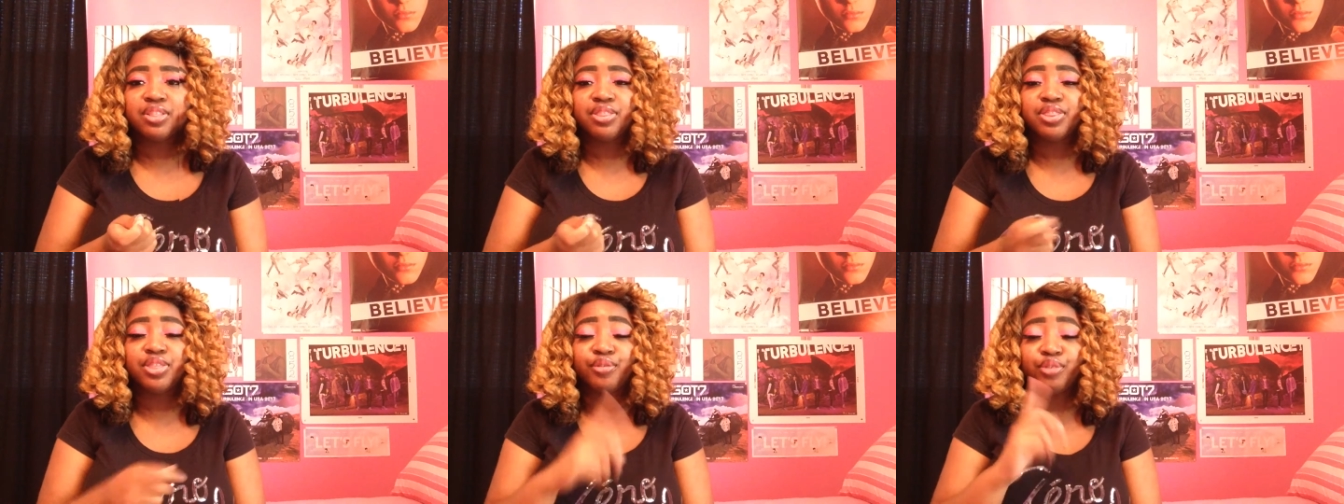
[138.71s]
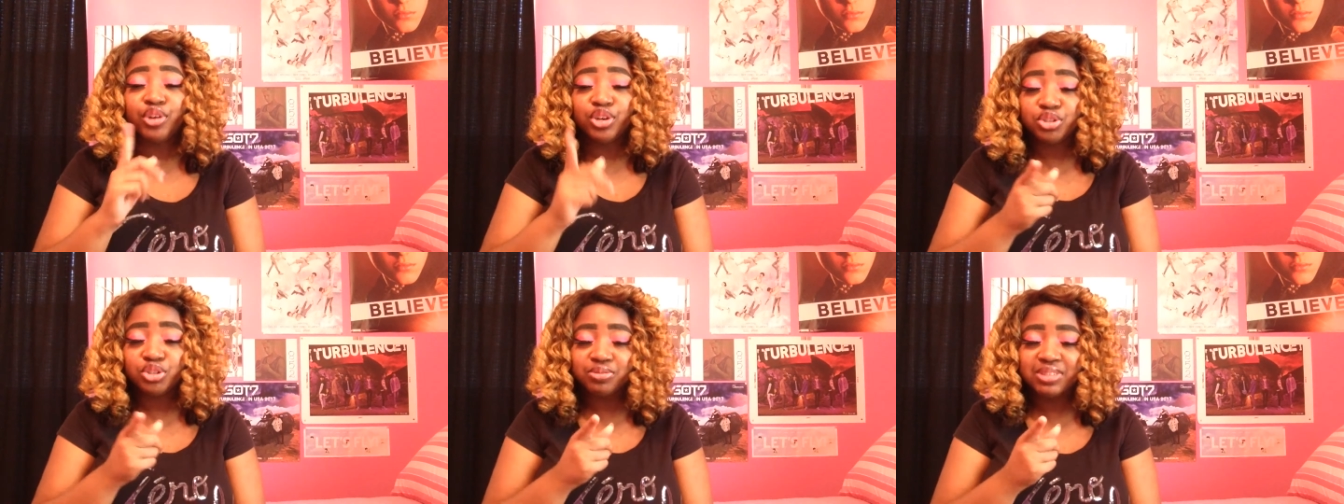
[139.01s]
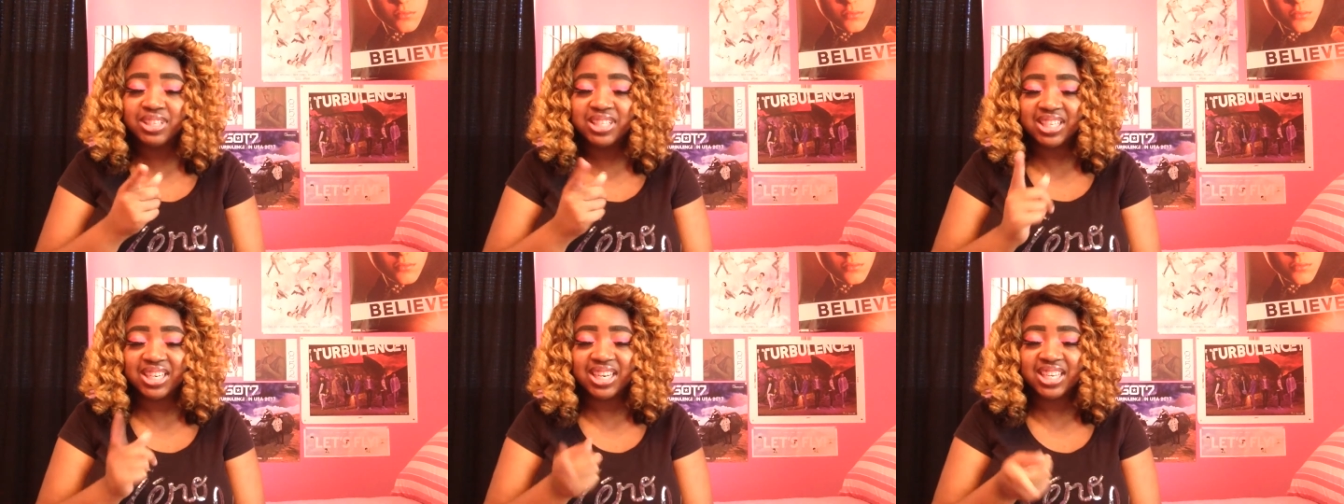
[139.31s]
The first
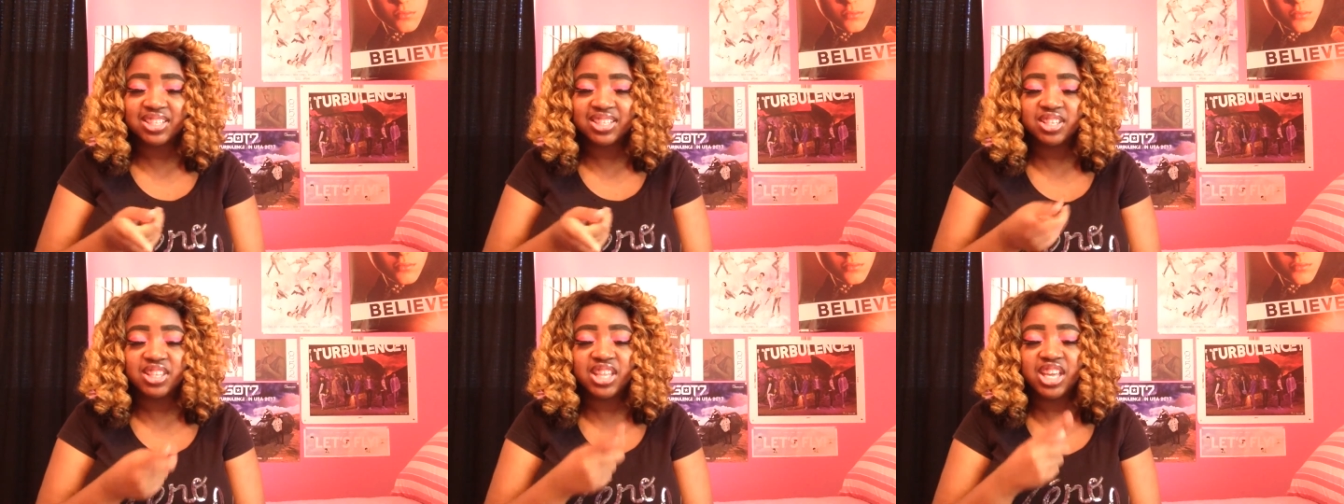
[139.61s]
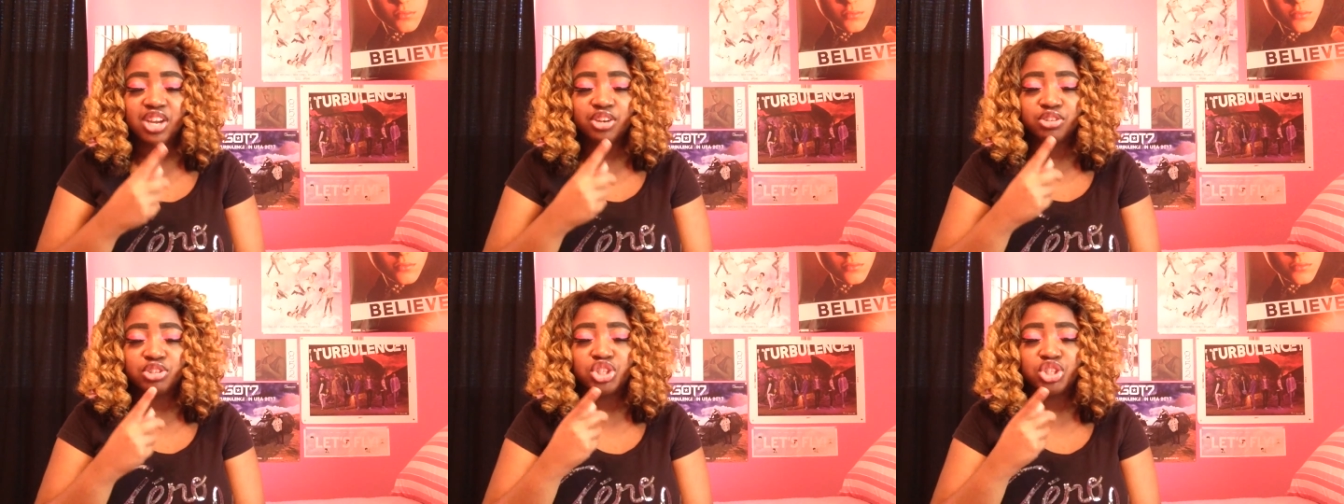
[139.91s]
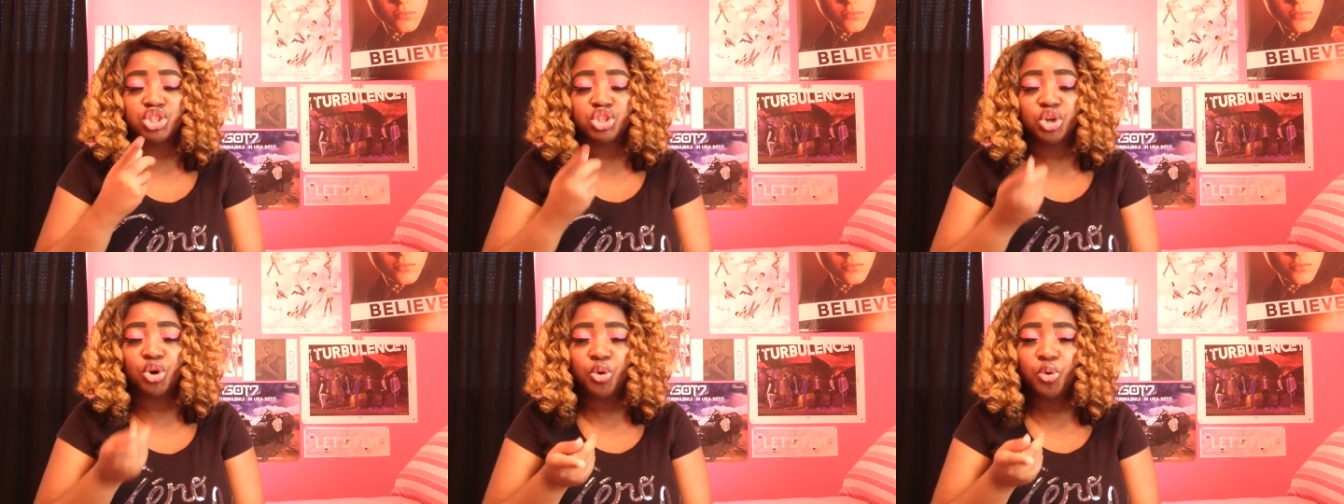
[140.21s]
reason is there's
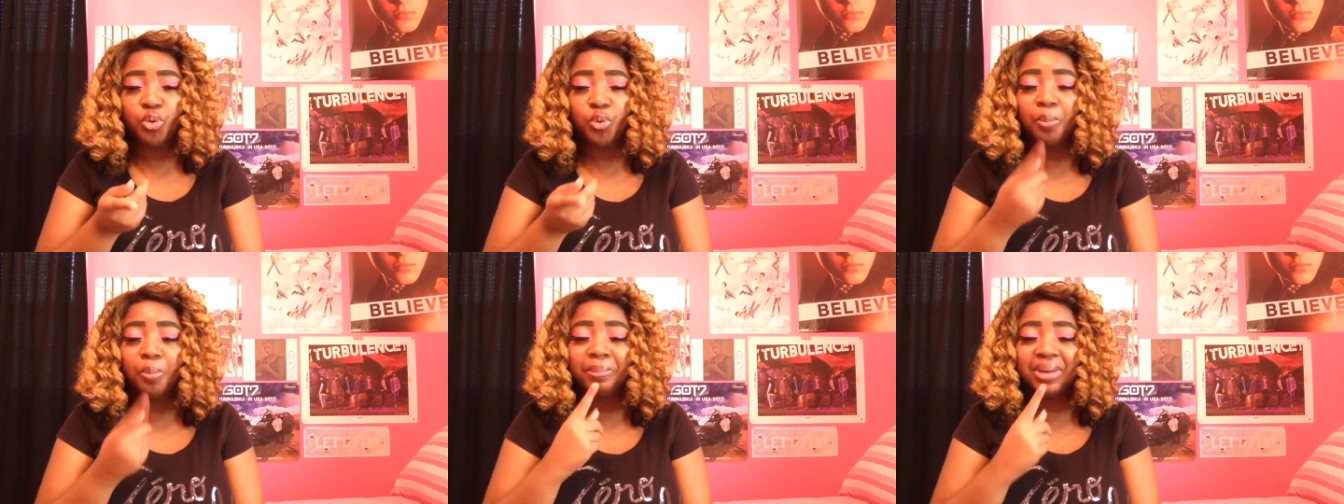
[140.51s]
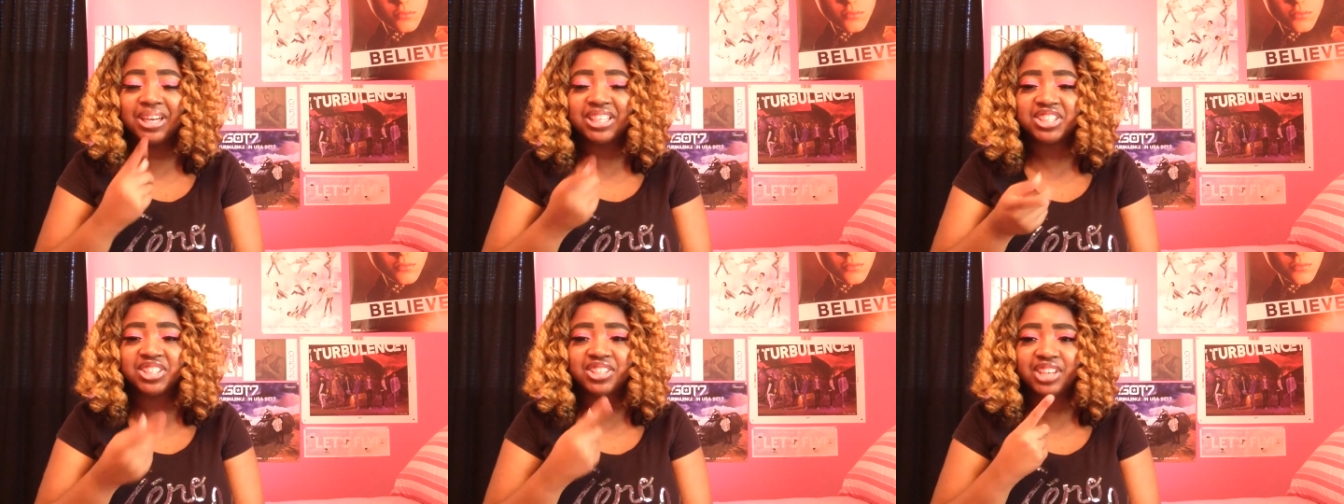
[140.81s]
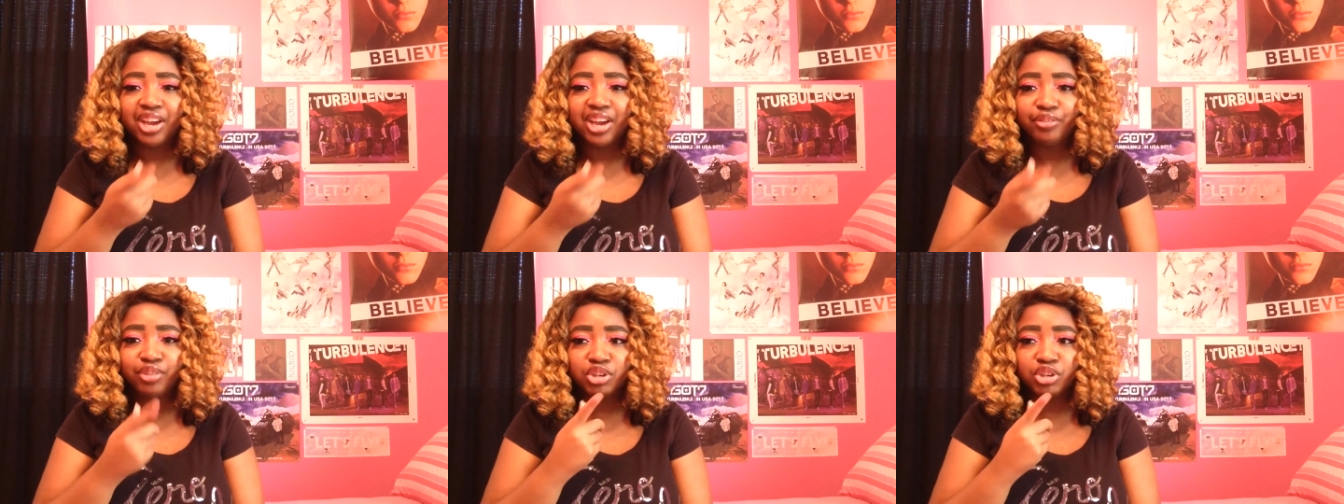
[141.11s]
so much
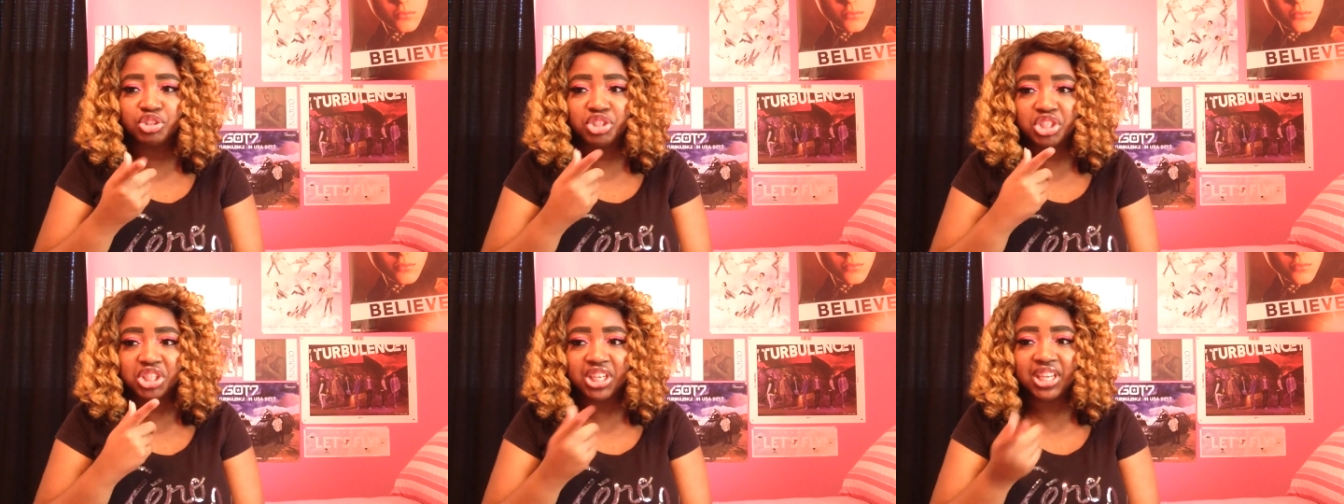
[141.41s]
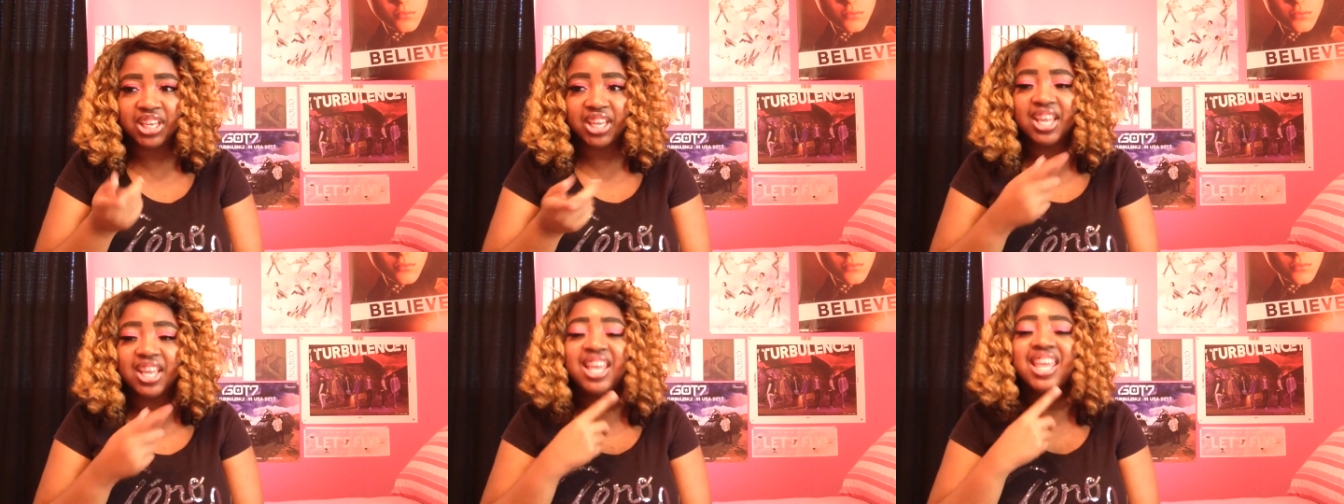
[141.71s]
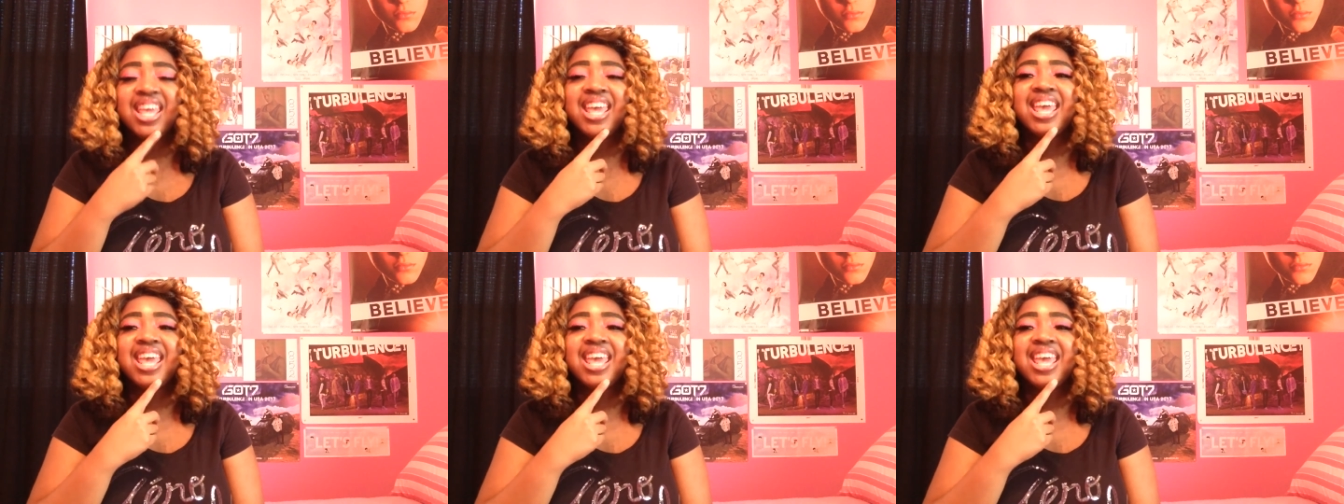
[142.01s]
diversity